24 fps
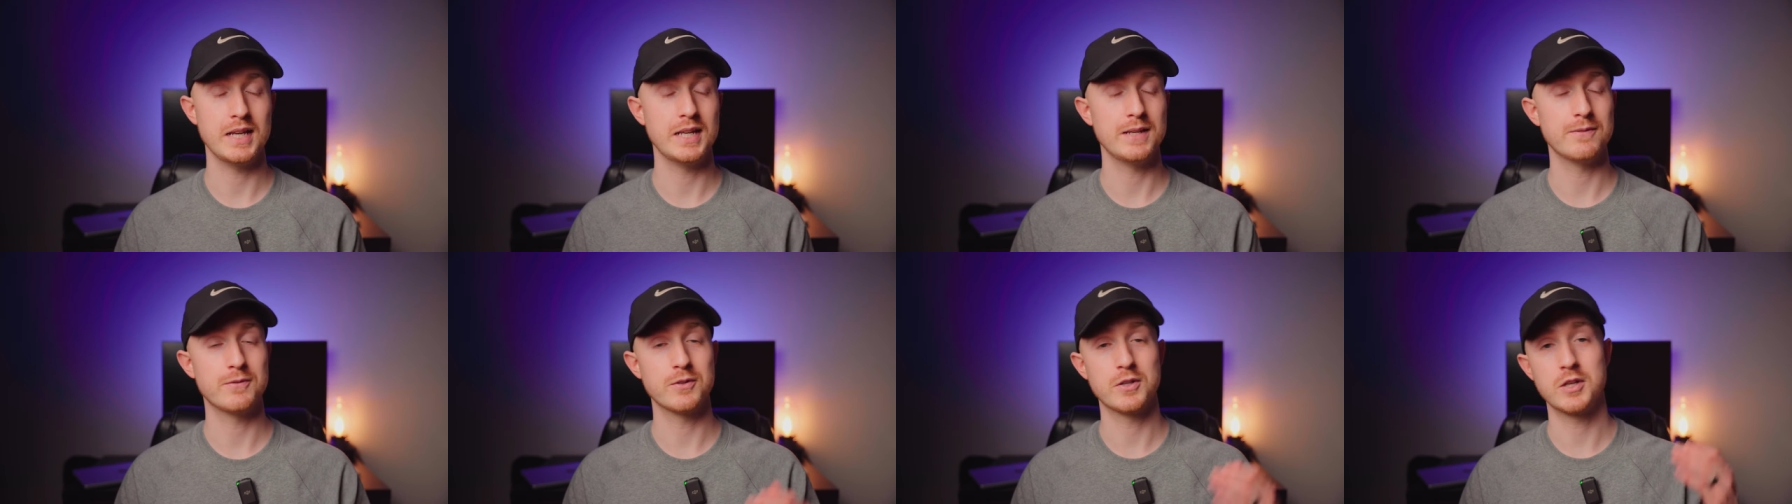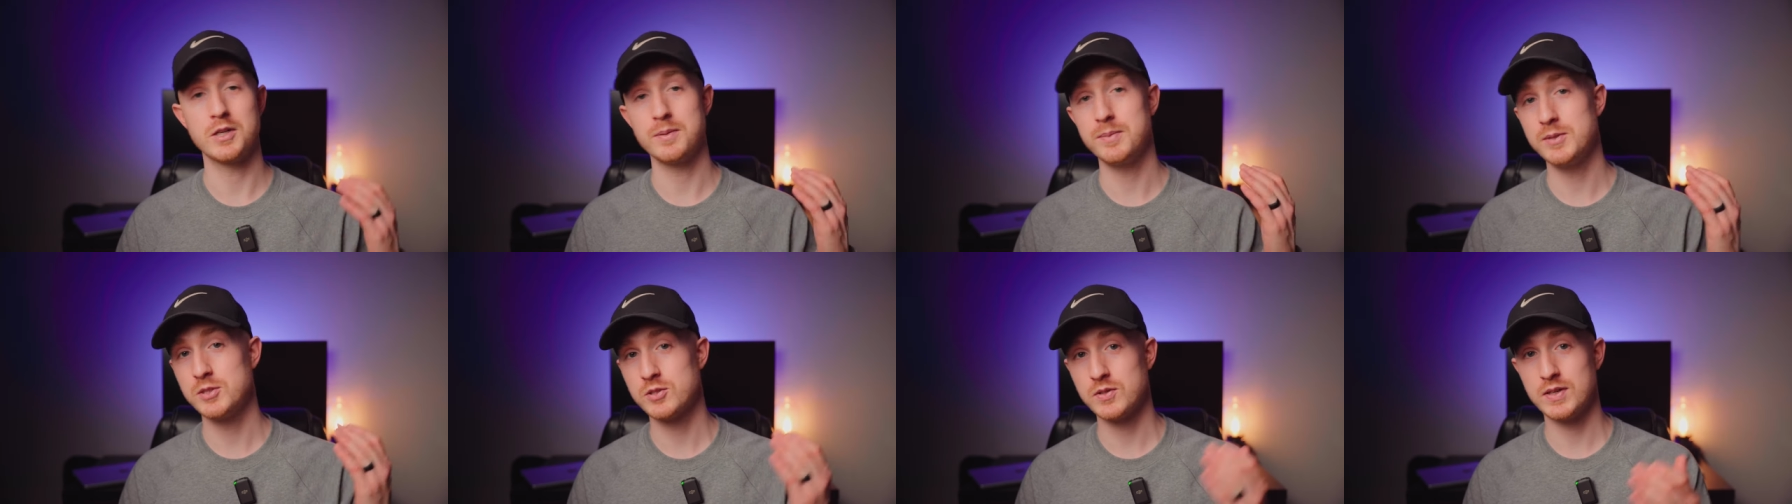And if you're
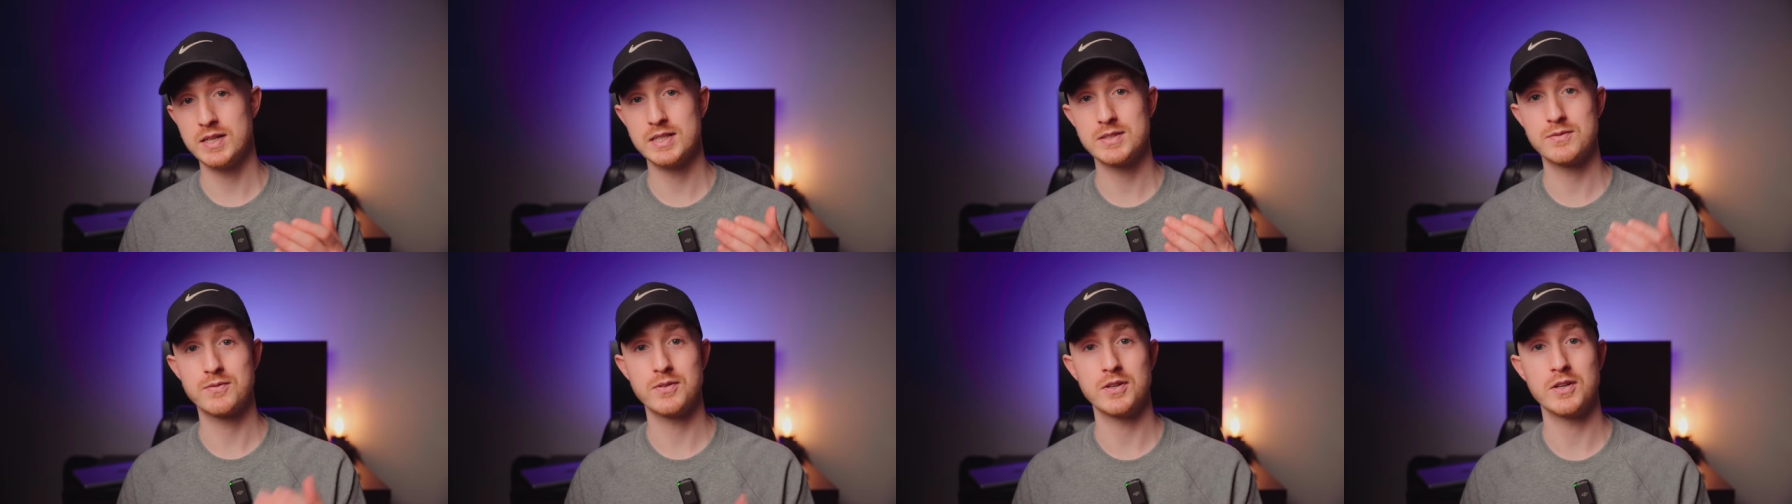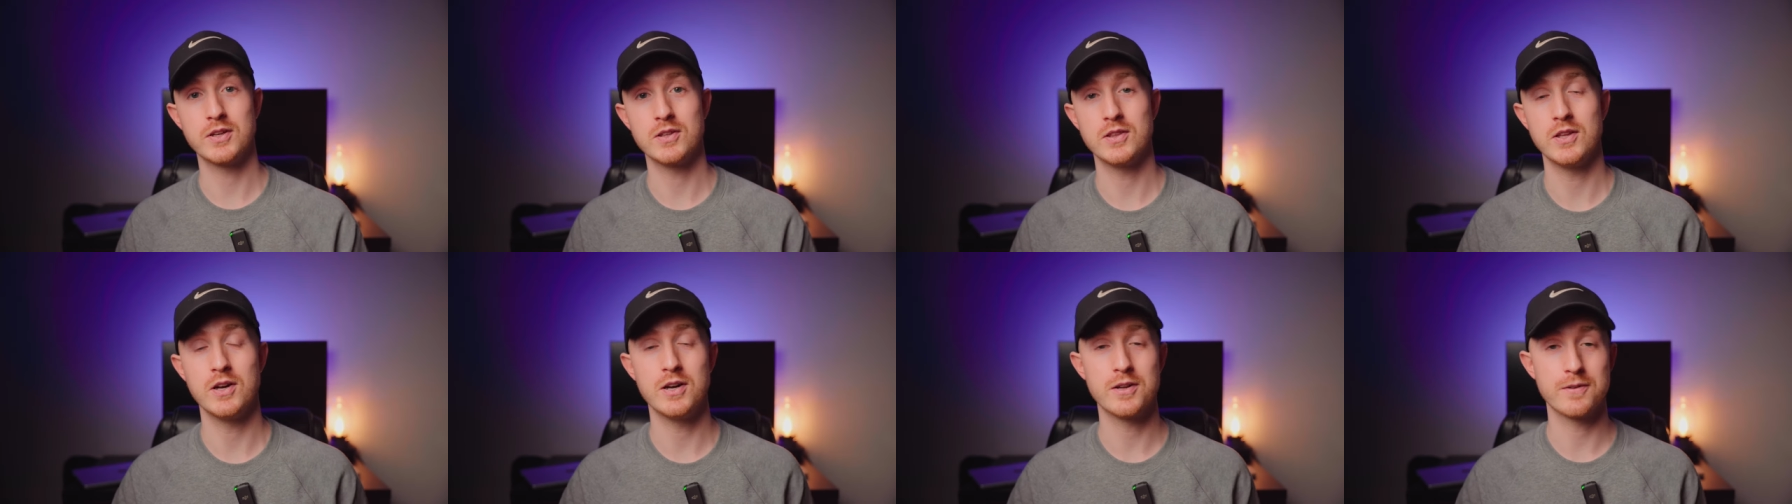going to be
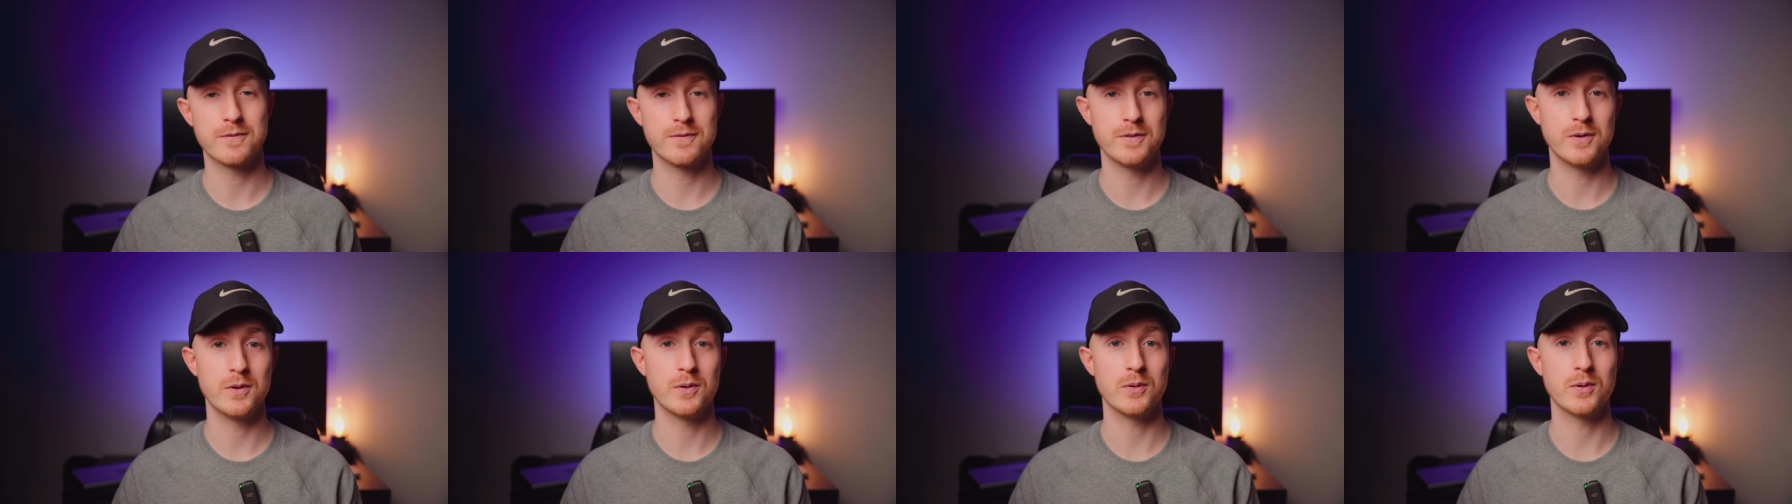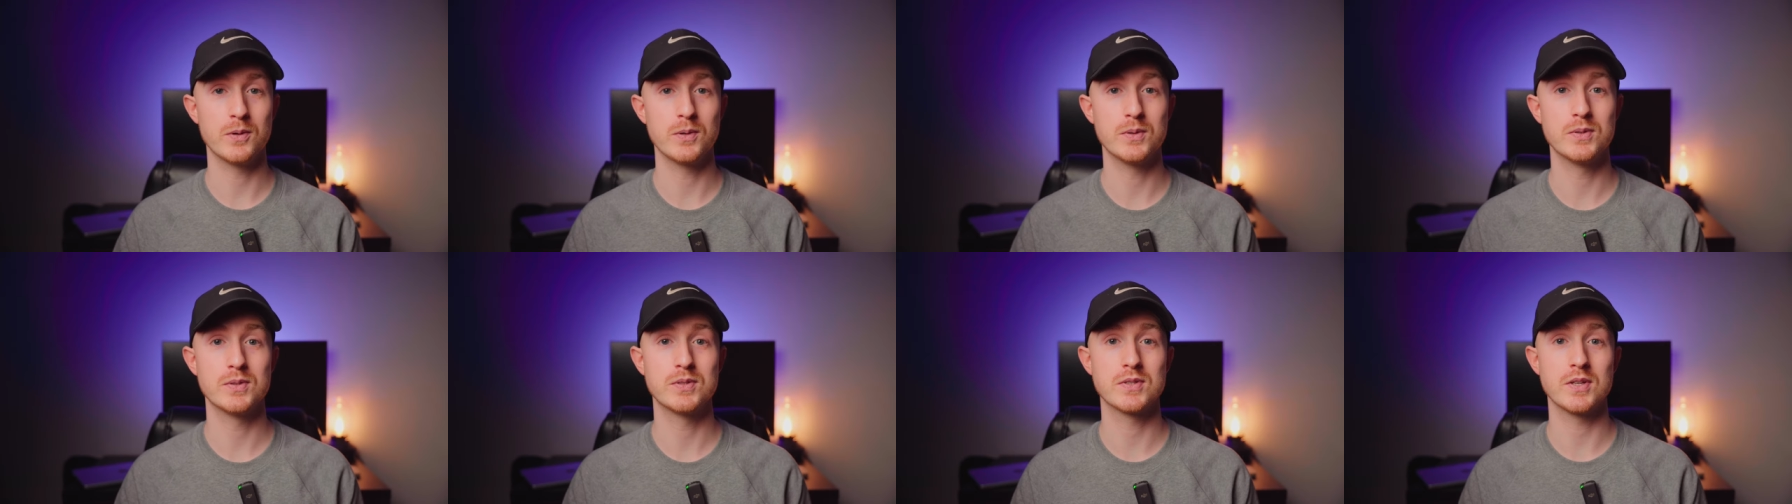transferring a lot of
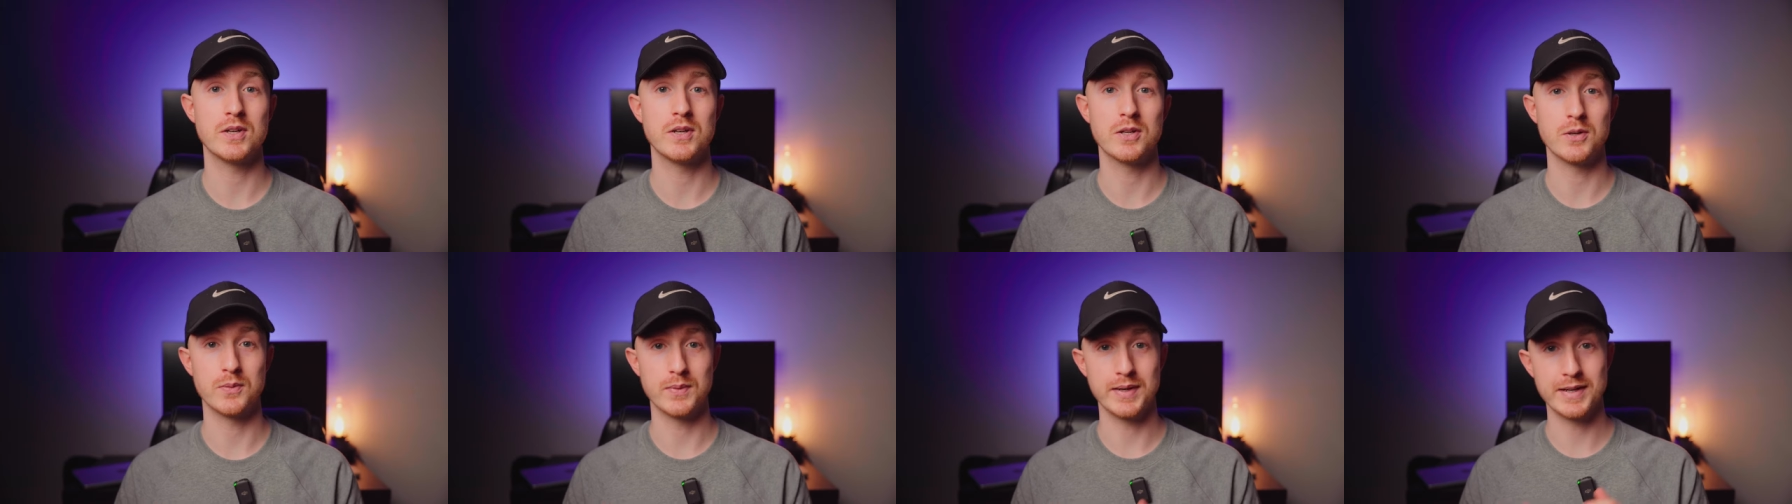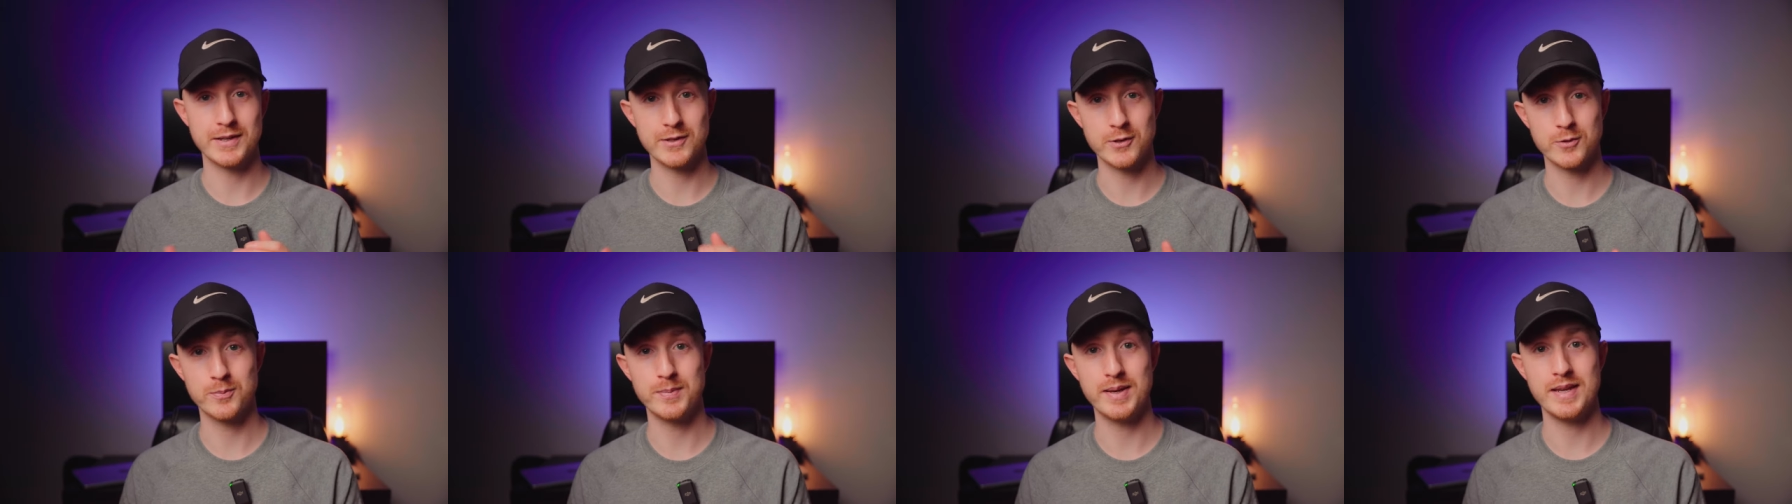photos on a
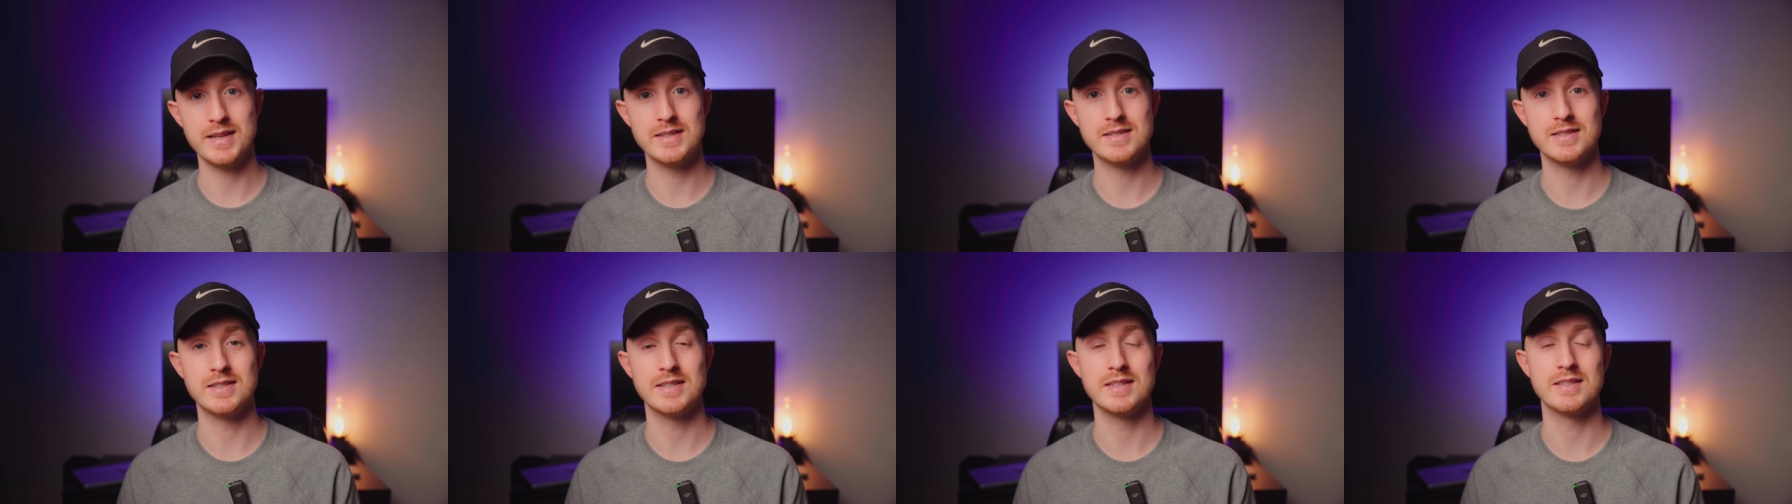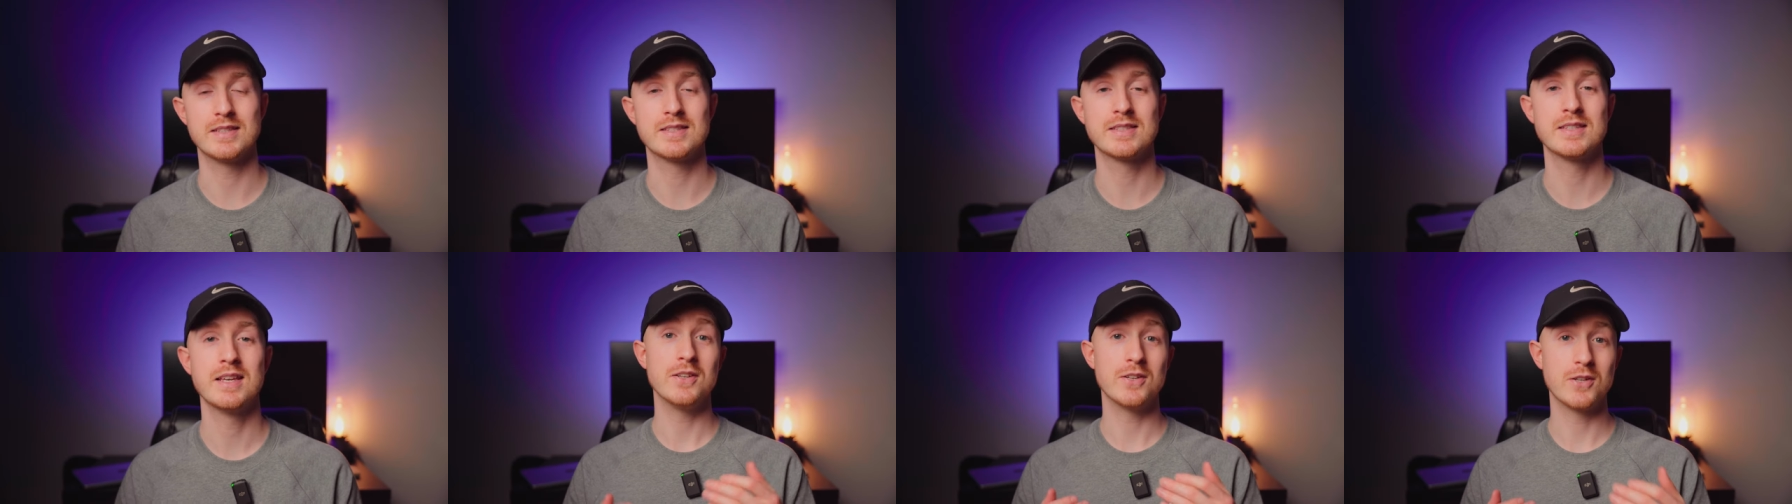regular basis,